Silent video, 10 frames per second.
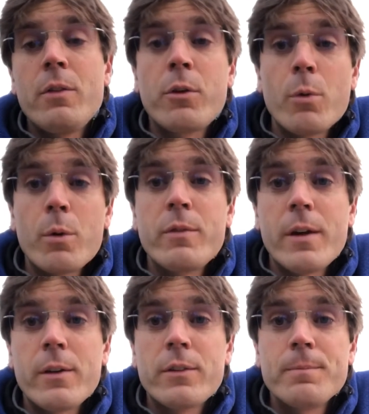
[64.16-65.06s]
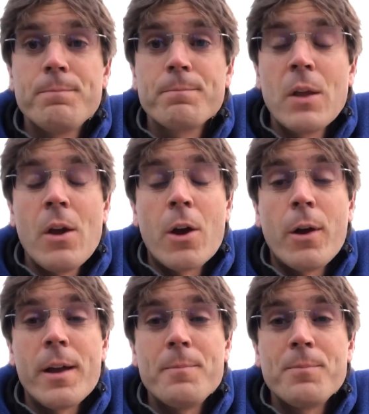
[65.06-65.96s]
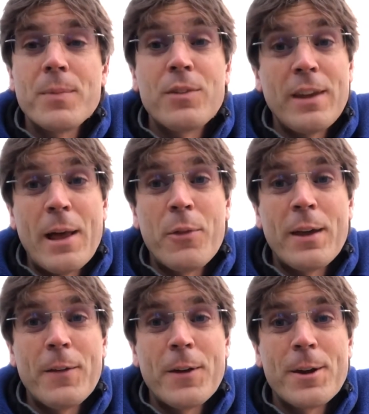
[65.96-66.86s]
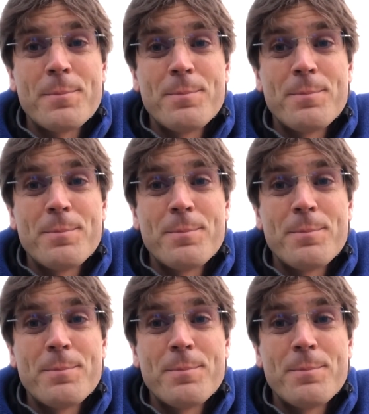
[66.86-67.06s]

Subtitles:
the coronavirus. All right, stay healthy out there.